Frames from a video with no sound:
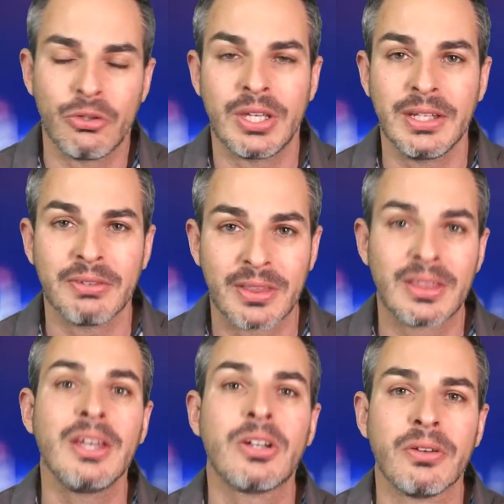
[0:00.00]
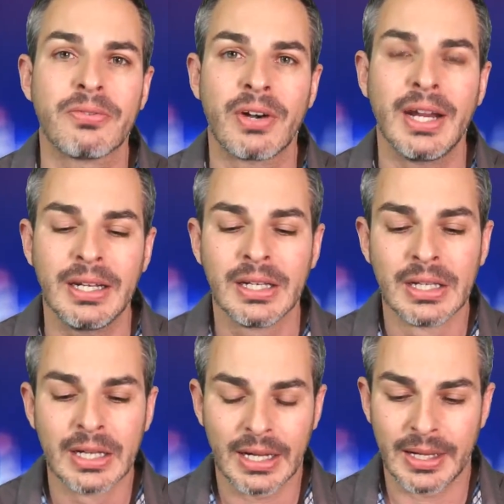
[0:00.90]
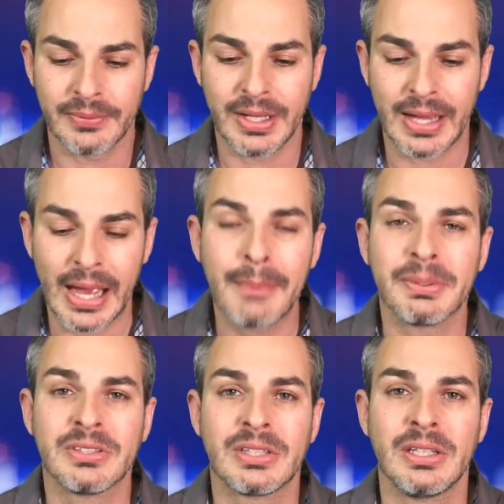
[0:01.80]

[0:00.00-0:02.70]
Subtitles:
you can't even think of, right, that happens.